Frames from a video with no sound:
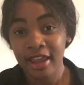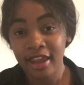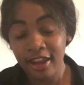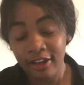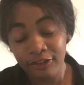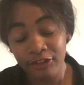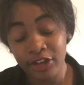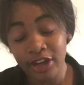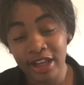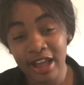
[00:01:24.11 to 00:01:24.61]

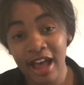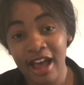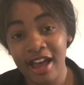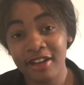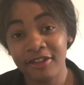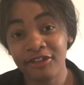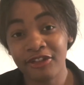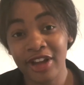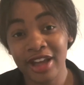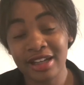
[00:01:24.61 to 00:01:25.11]
If you
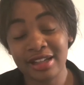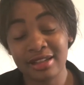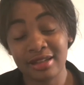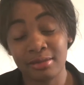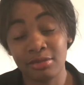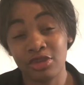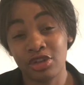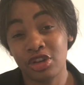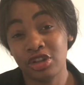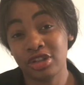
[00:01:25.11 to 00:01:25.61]
can't find
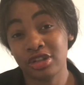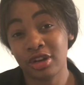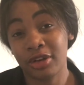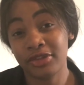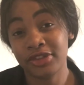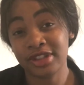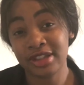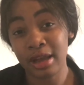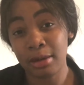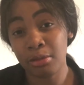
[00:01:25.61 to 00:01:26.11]
some notes
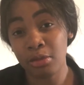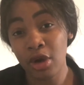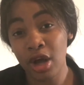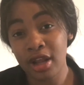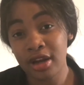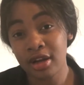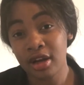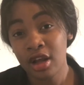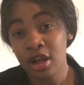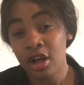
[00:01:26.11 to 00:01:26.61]
of
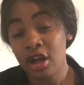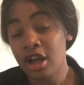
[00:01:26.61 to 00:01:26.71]
someone,